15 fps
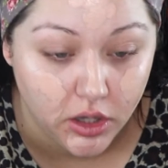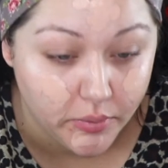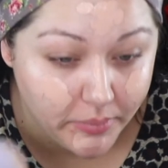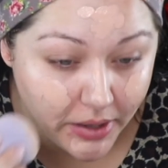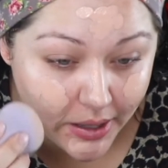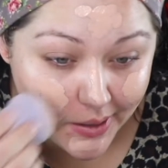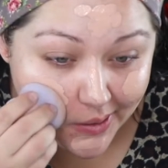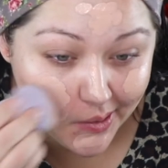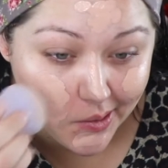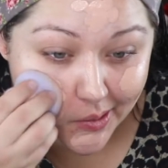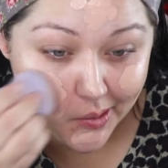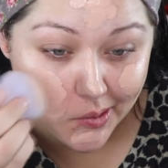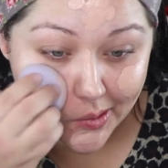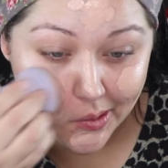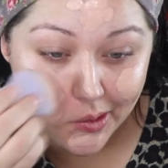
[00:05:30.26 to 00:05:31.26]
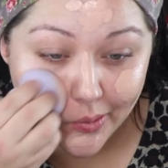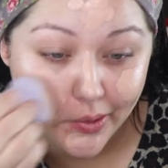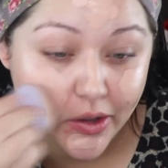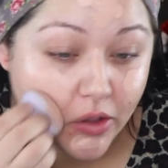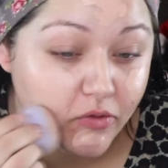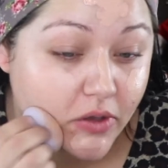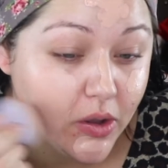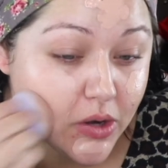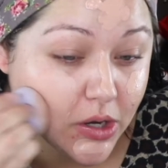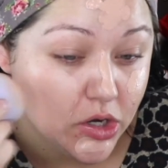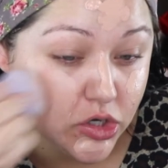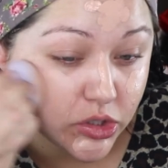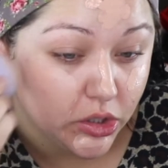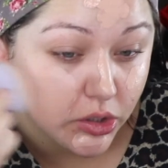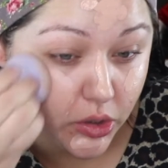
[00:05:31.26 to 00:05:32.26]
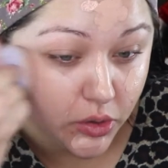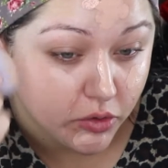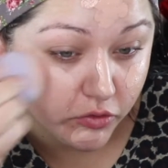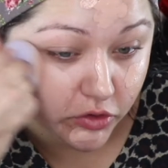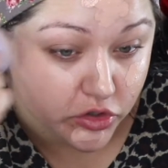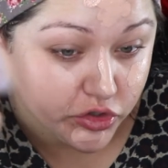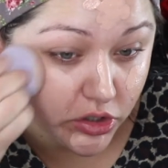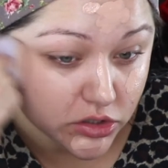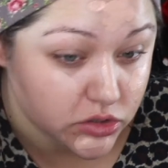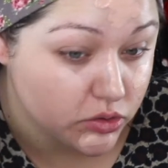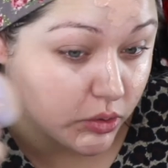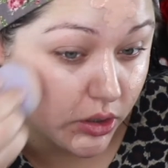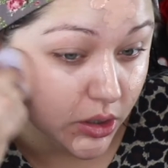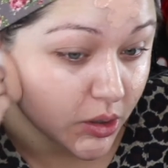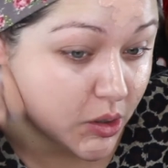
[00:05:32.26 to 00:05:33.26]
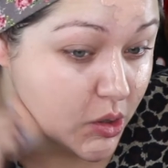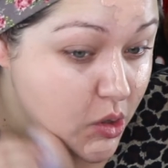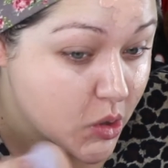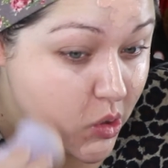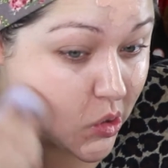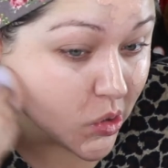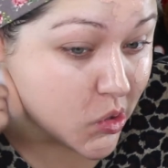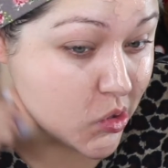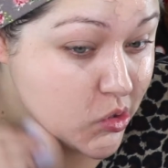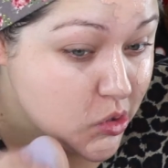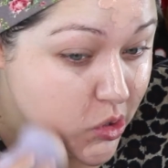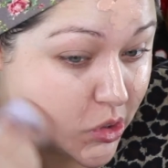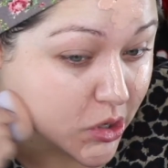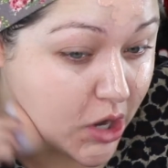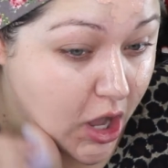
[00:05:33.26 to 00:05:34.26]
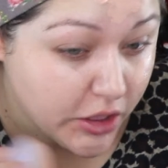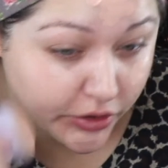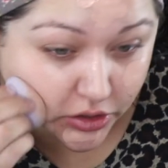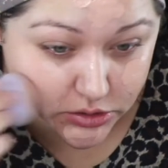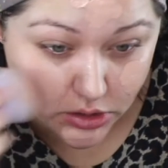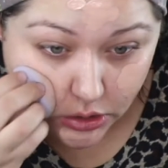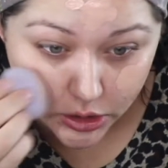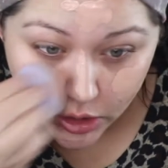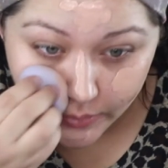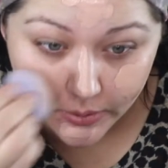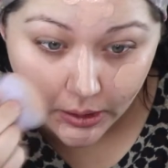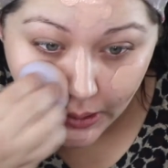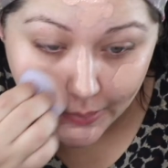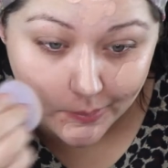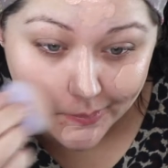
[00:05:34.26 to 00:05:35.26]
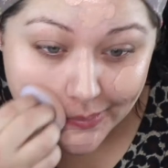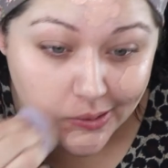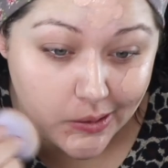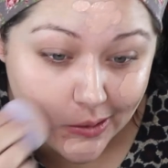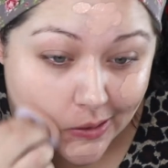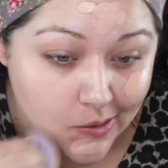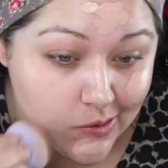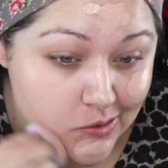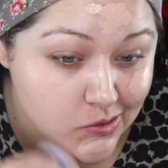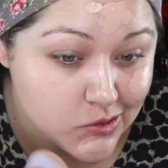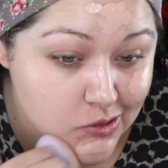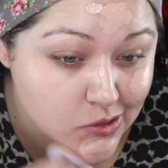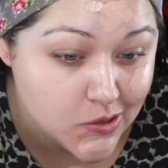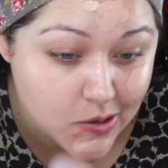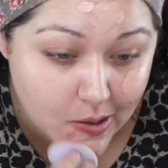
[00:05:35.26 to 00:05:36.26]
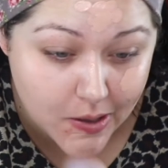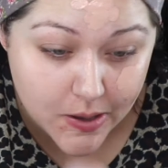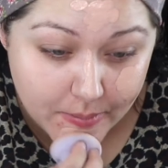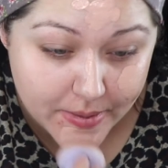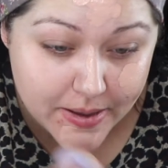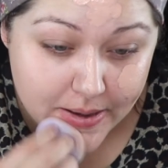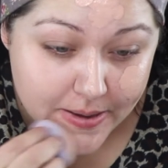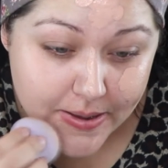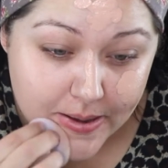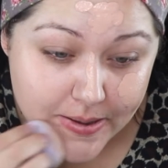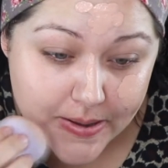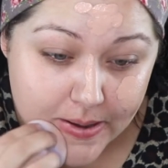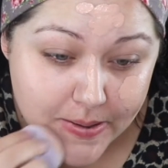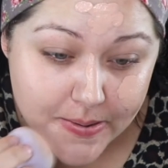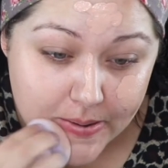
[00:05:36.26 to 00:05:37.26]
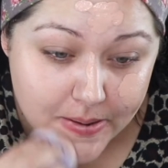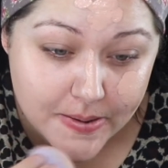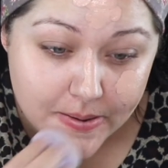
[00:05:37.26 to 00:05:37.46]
my Grail foundation for drugstore. So the color is a little bit peach on my skin tone.